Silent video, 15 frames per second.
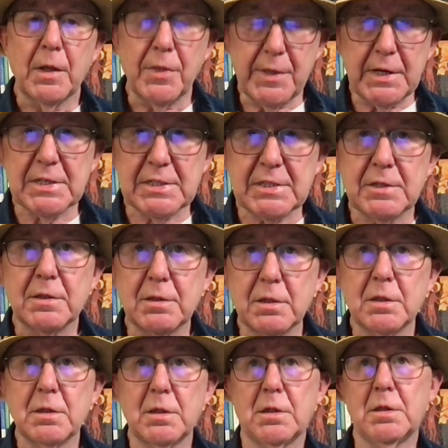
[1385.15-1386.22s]
This,
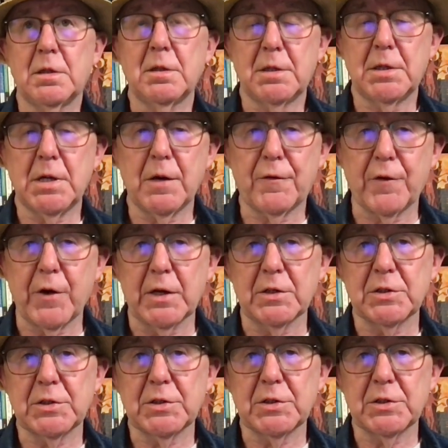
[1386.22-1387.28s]
dear
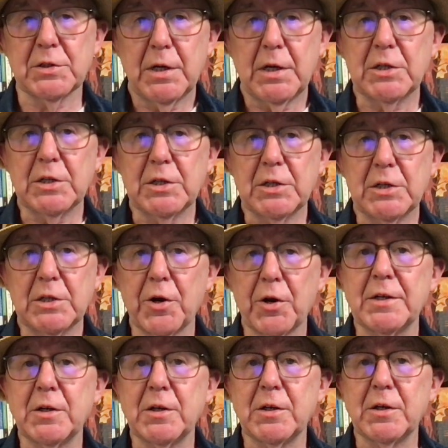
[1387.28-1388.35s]
friends, is a God
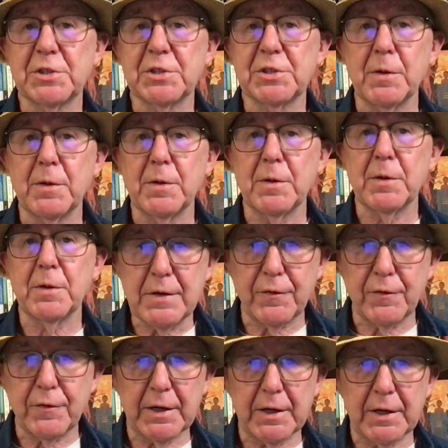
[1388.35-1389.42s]
I don't simply
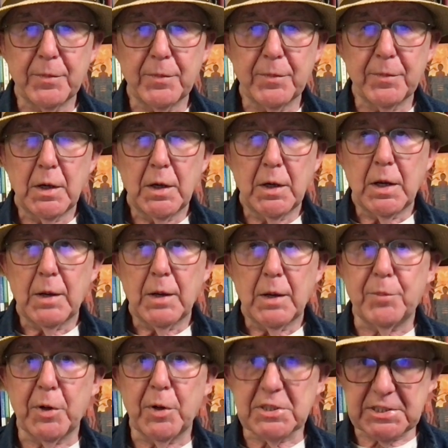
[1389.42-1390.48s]
believe in,
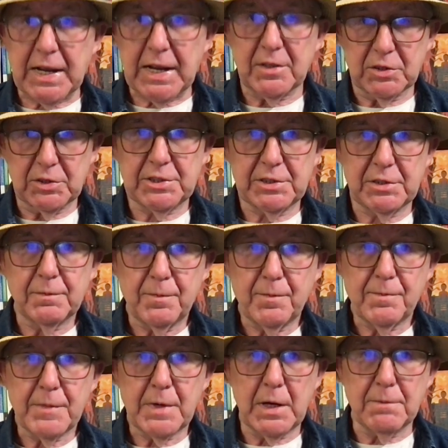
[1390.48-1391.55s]
but sense
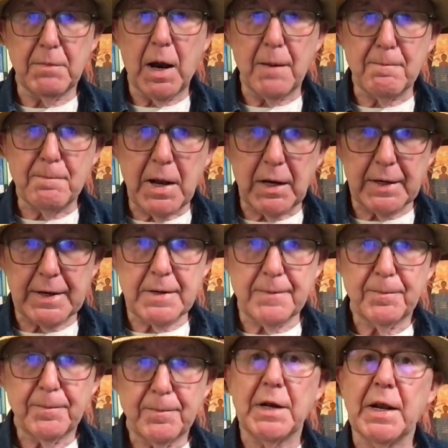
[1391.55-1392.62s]
in my belly
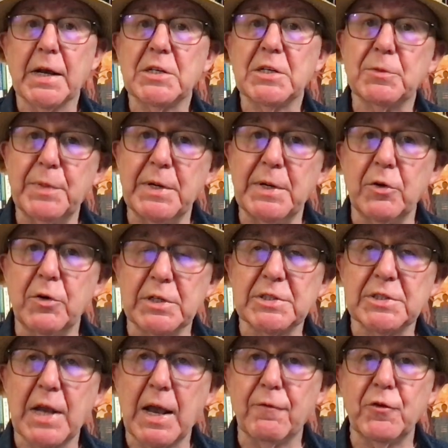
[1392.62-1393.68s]
and
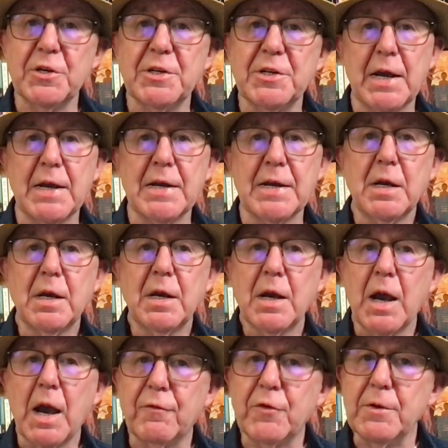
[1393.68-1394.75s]
experience every day,
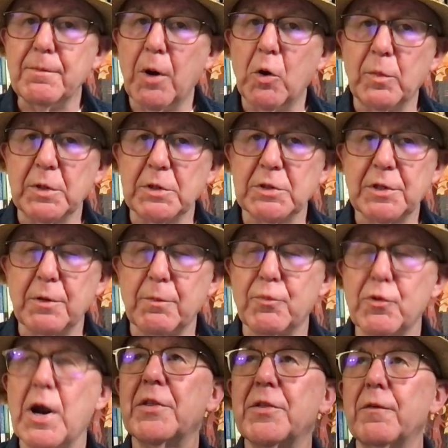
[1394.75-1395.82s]
every moment, the
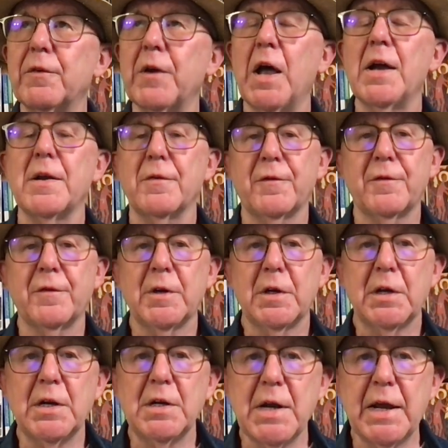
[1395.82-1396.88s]
breath of life
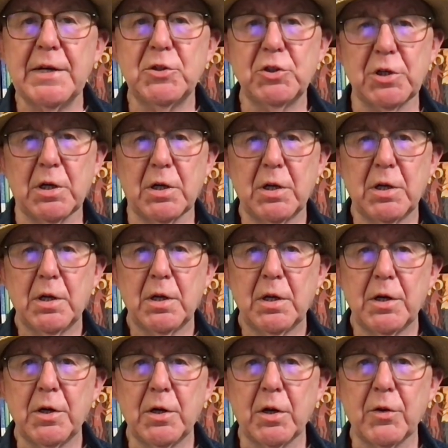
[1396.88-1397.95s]
in nature,
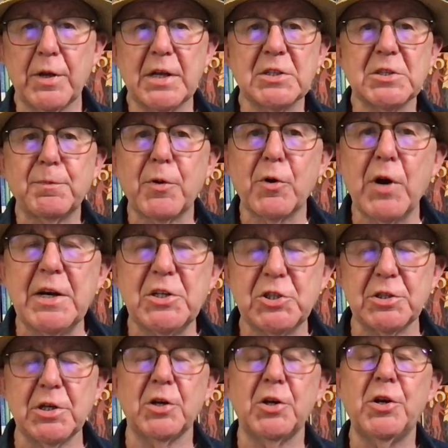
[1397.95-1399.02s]
the
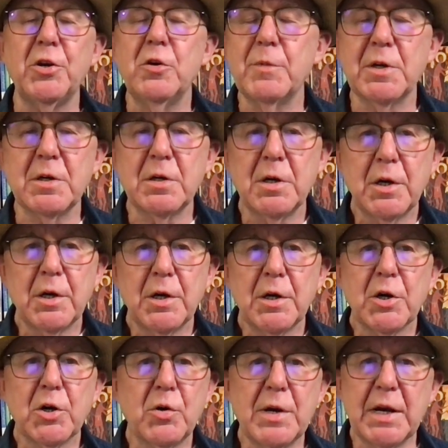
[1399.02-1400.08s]
inspiration in human
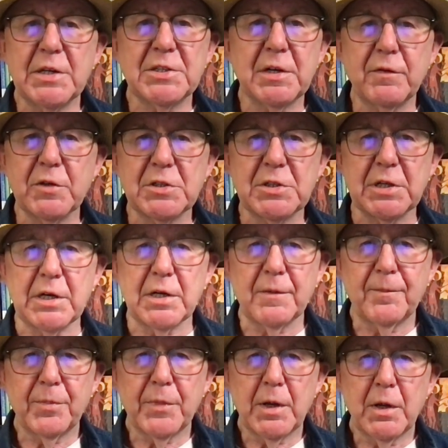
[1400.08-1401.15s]
creativity,
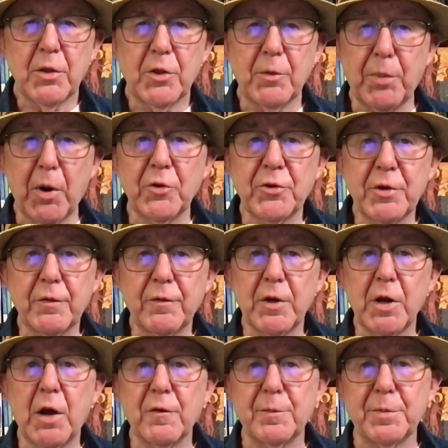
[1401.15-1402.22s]
the bond of
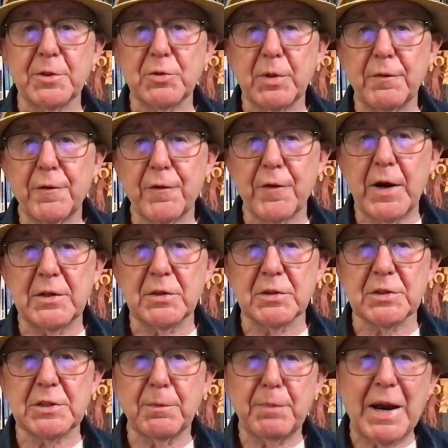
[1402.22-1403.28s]
love between
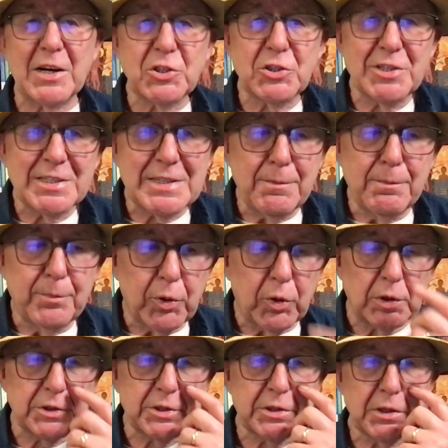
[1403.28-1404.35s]
friends, the passionate
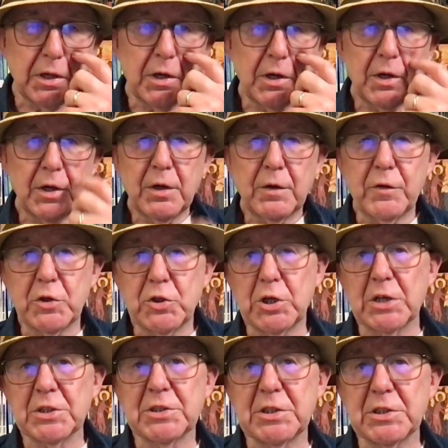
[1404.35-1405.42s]
impulse for
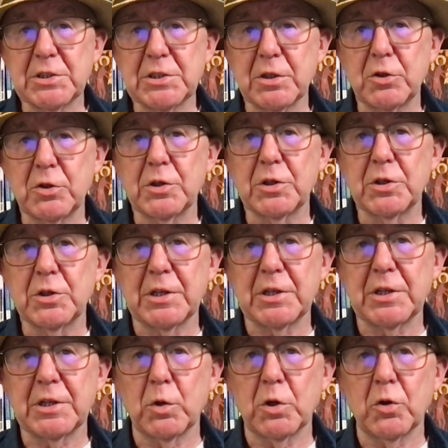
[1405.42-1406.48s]
justice and goodness in
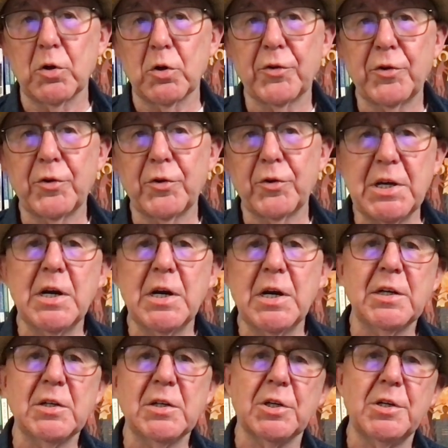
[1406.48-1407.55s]
the world, the
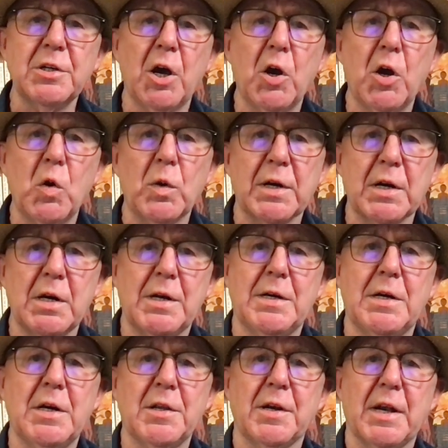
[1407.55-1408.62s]
yearning to know and
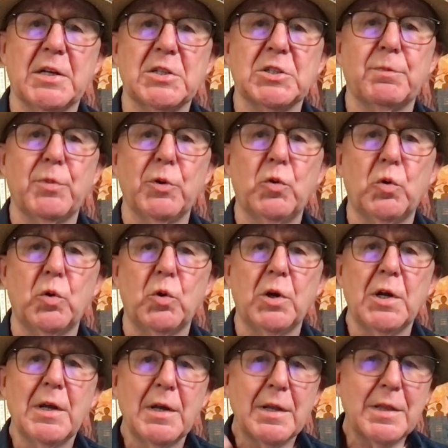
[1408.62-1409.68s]
learn and explore.
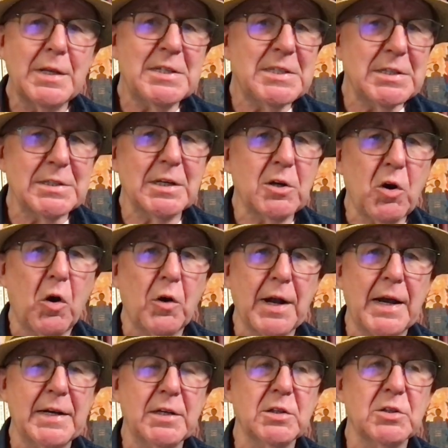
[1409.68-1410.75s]
This is a God
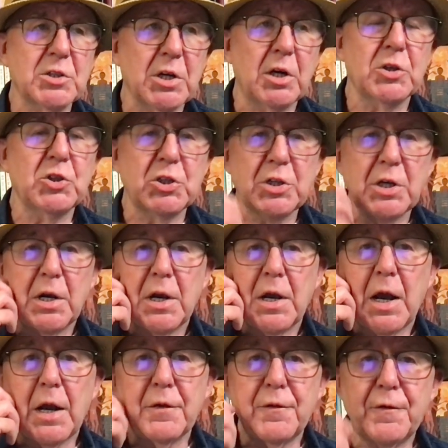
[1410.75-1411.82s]
I can touch
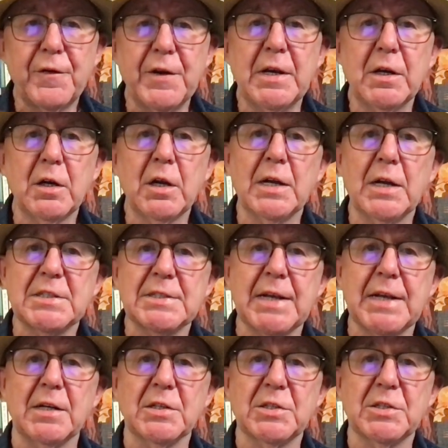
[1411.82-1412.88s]
and feel and
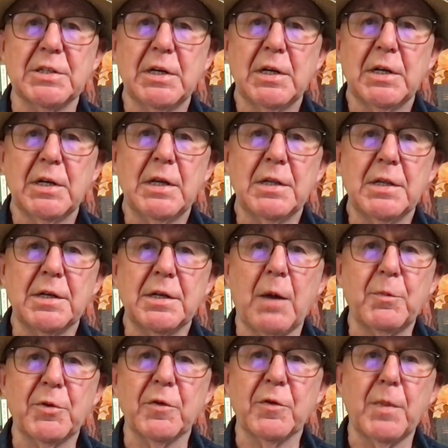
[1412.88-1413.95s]
sense in the
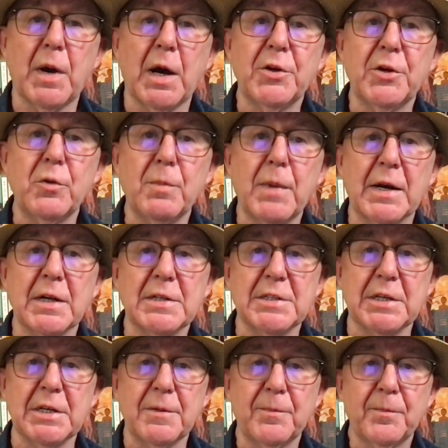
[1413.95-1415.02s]
depth of my
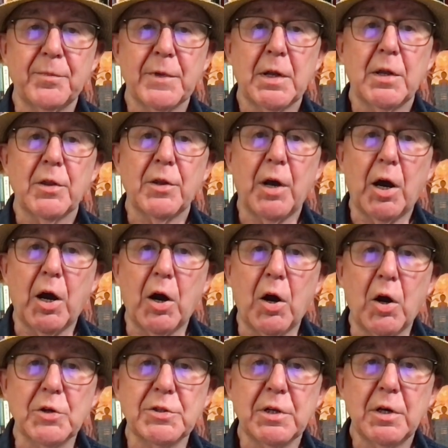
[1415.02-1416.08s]
humanity, the
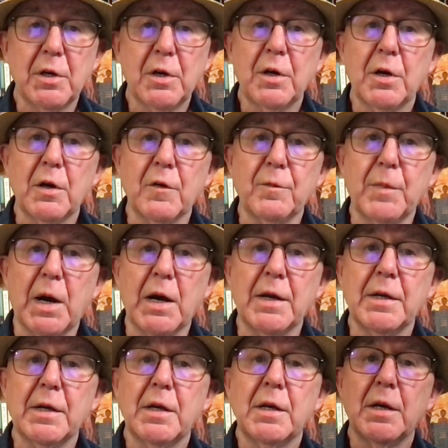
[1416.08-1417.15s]
heart of
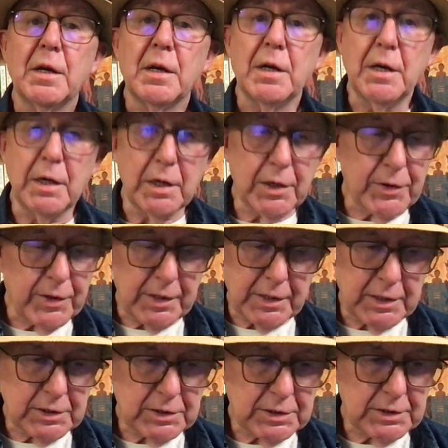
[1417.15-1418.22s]
my
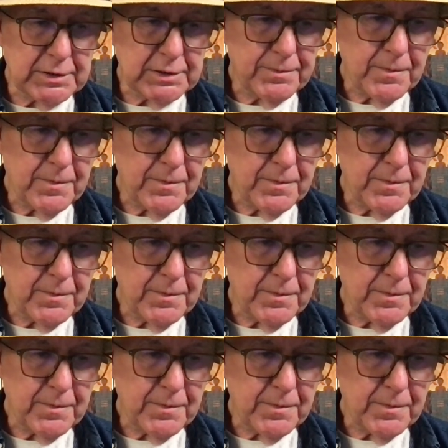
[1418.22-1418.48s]
earthiness.